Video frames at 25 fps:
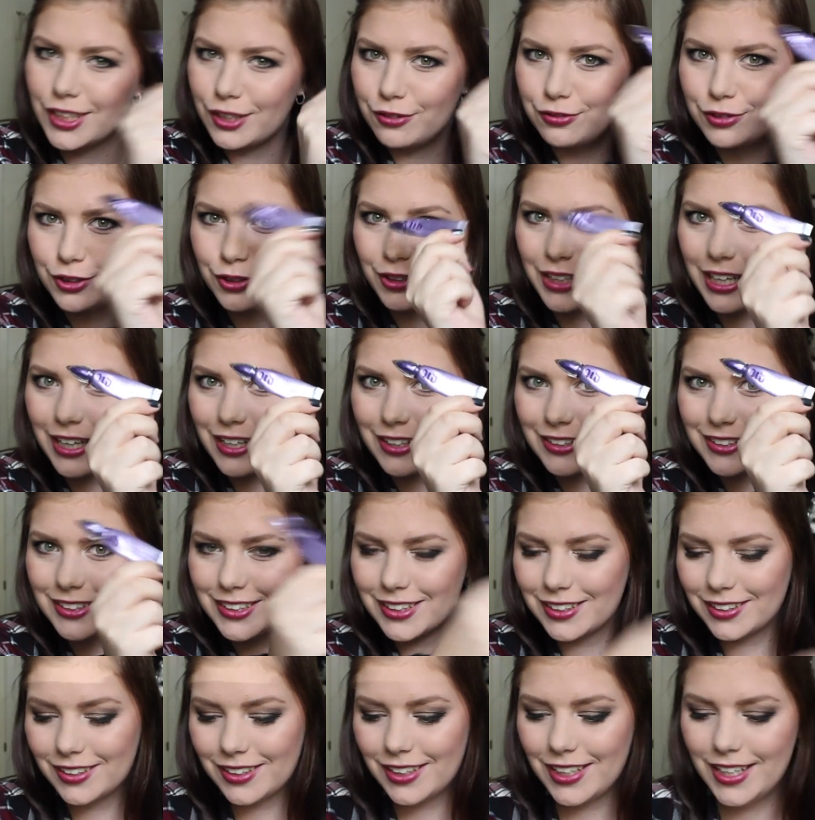if you can't
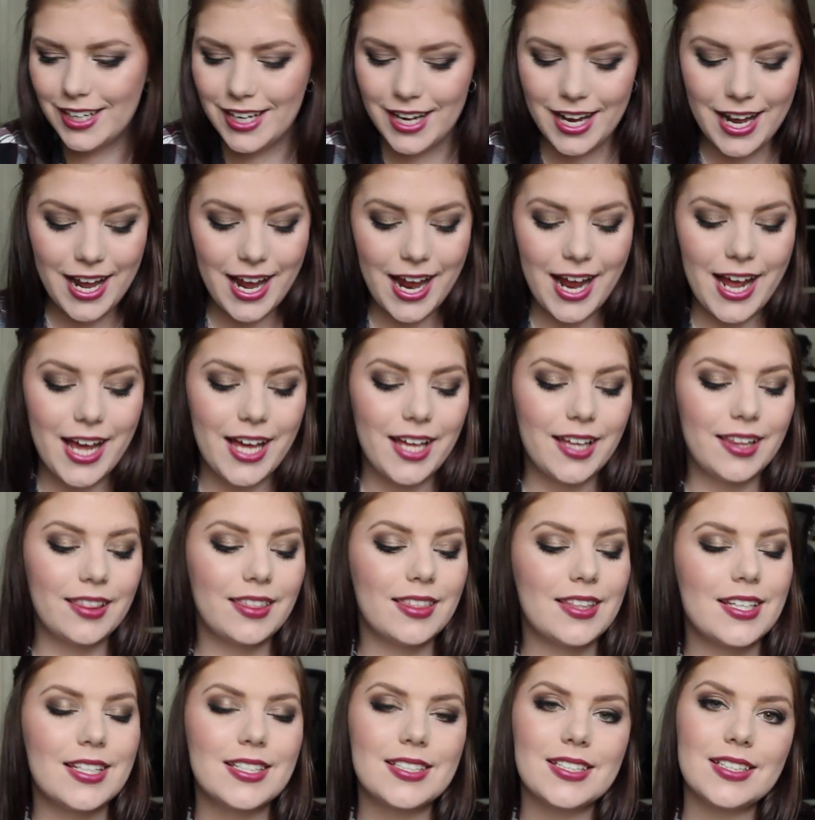tell
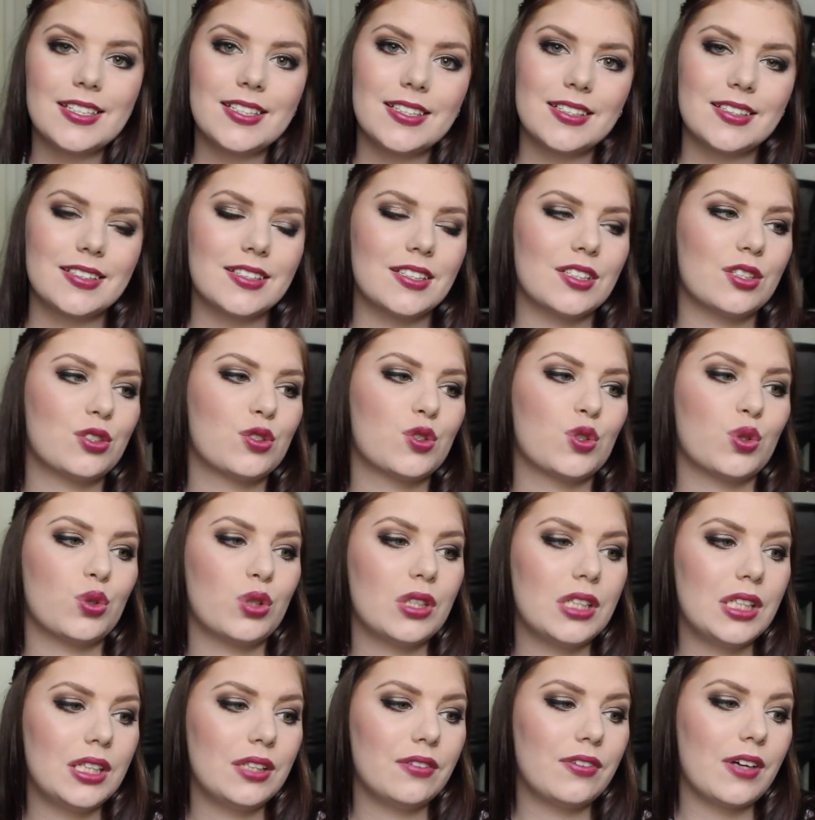and this is the
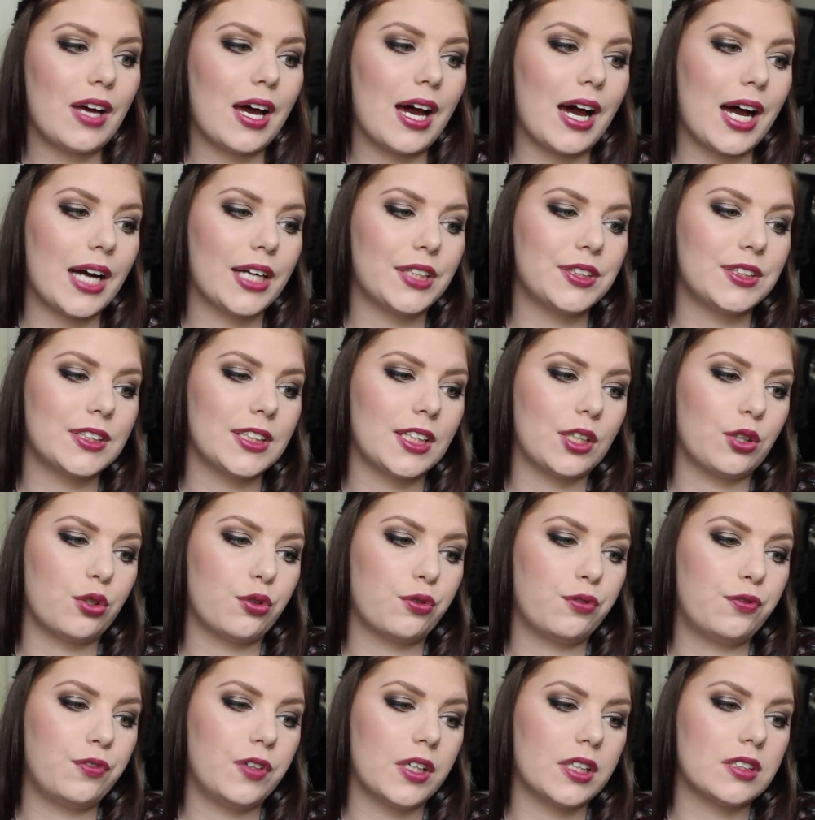Zoeva Eyeshadow
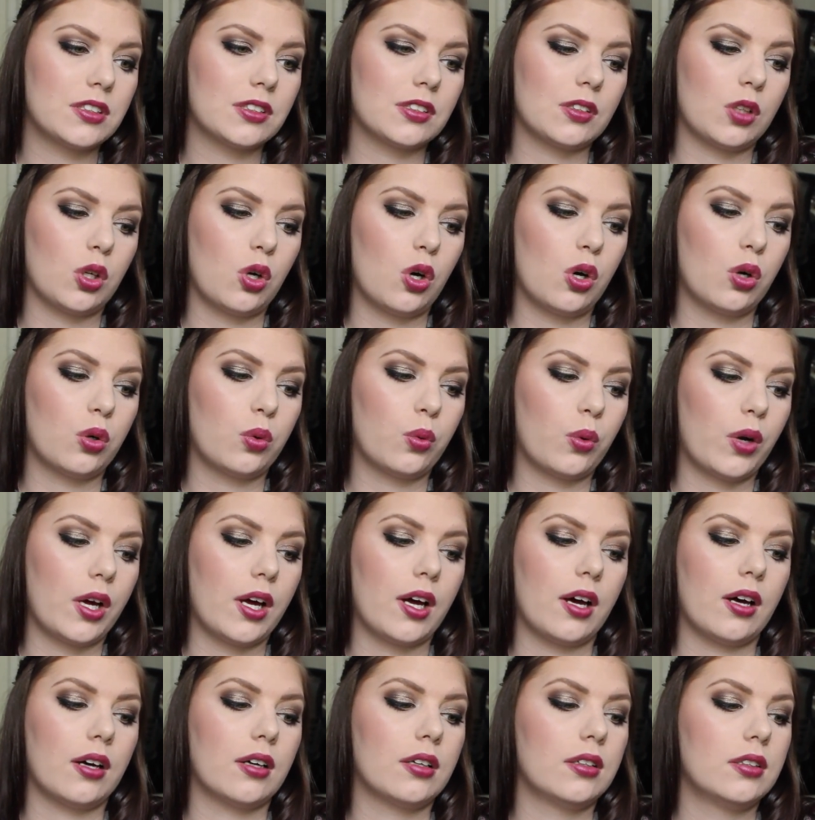Fix
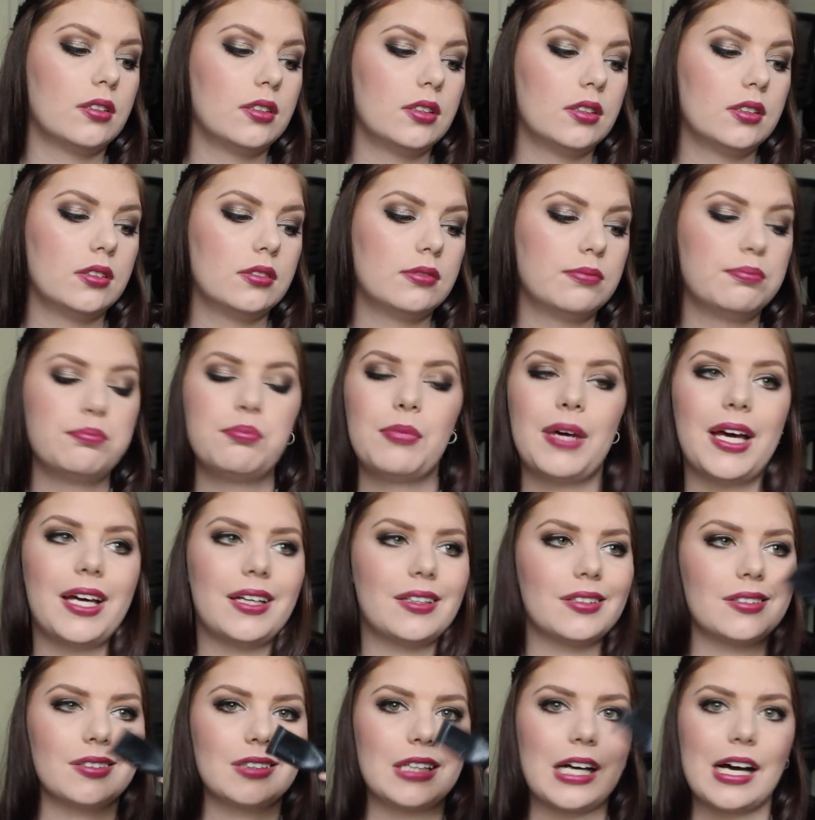Longwear
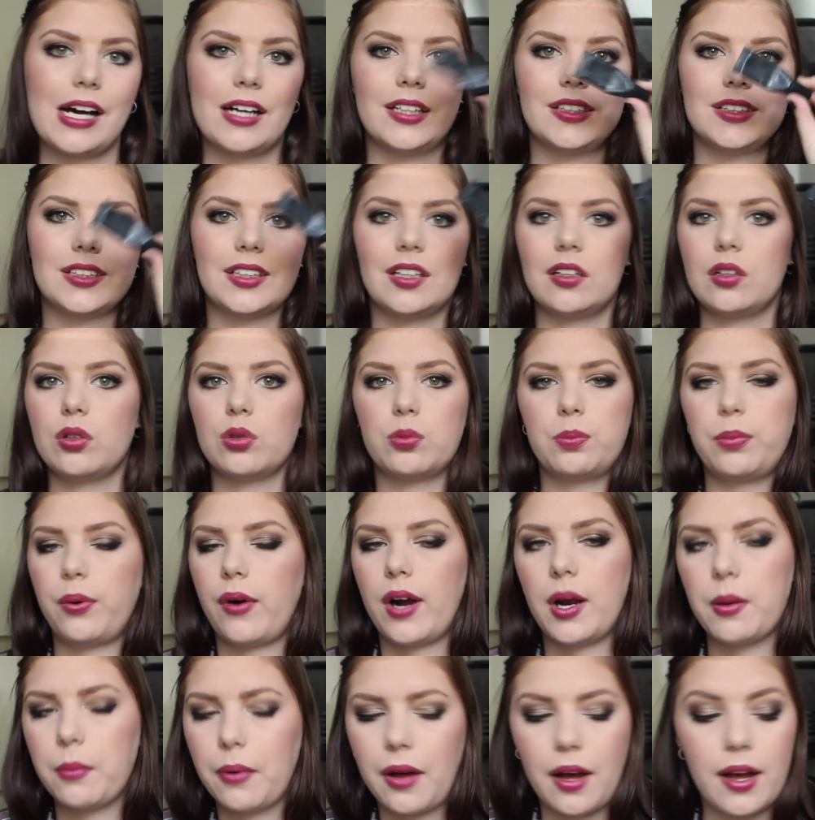matte eyeshadow
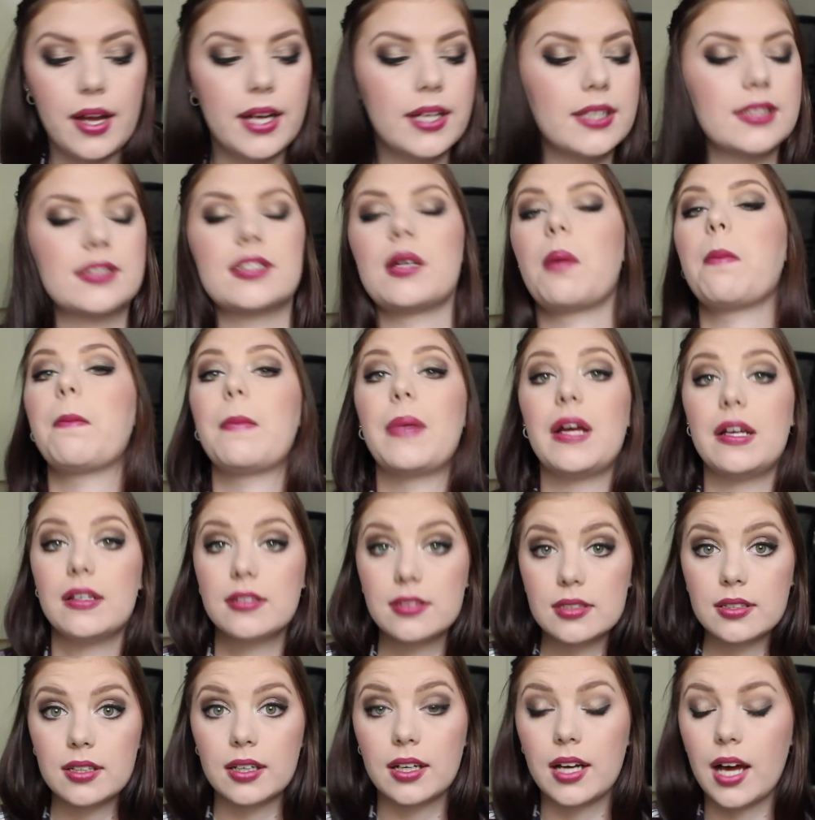primer. It's
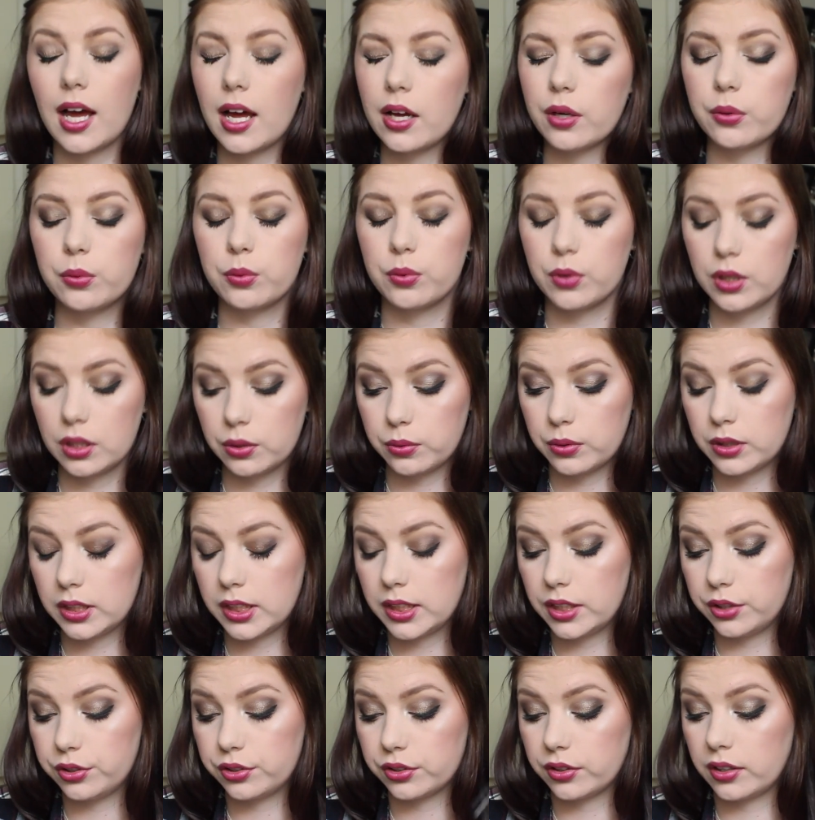amazing, I really
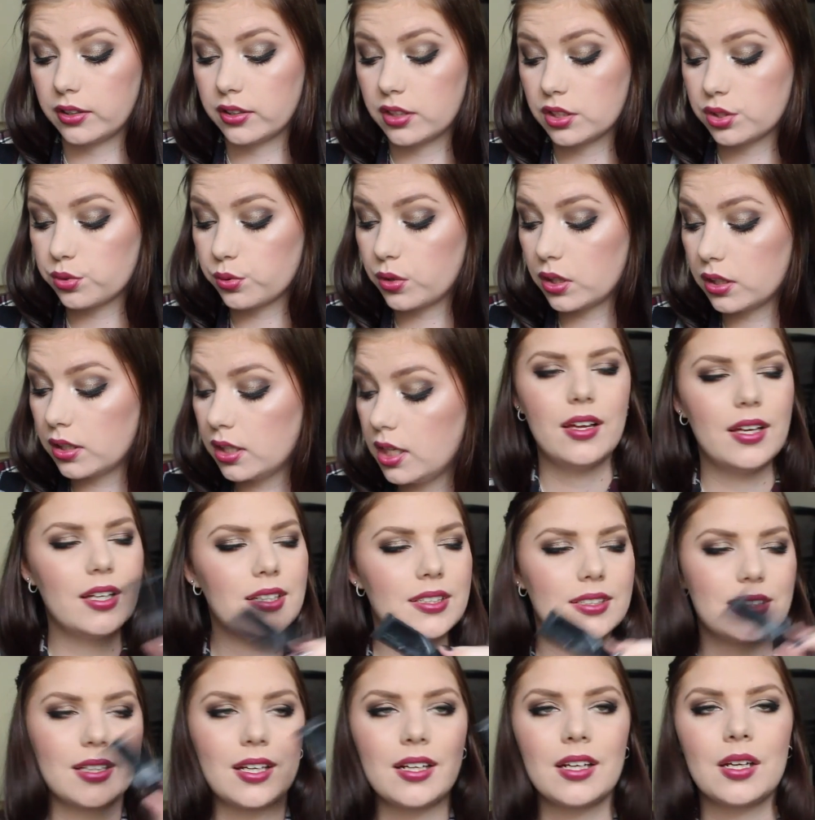really enjoy this one.
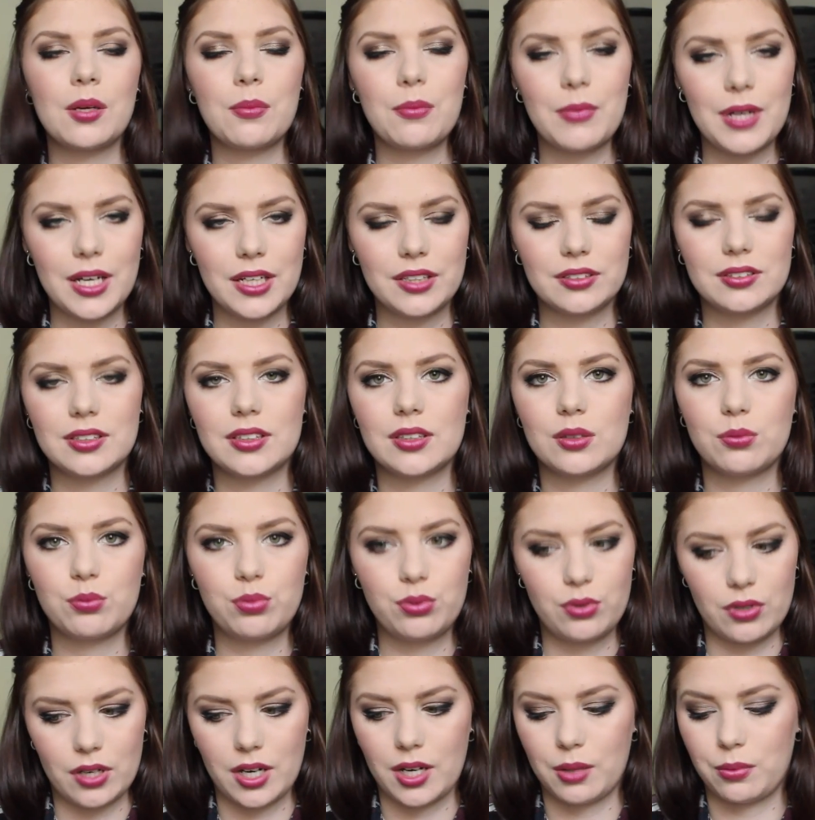It's an amazing
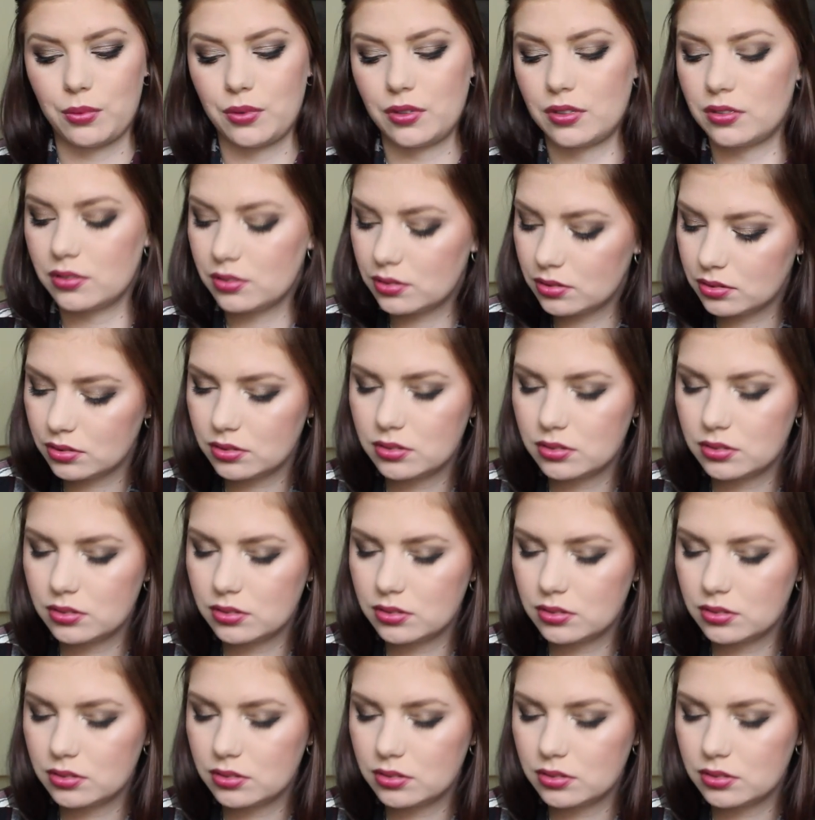primer,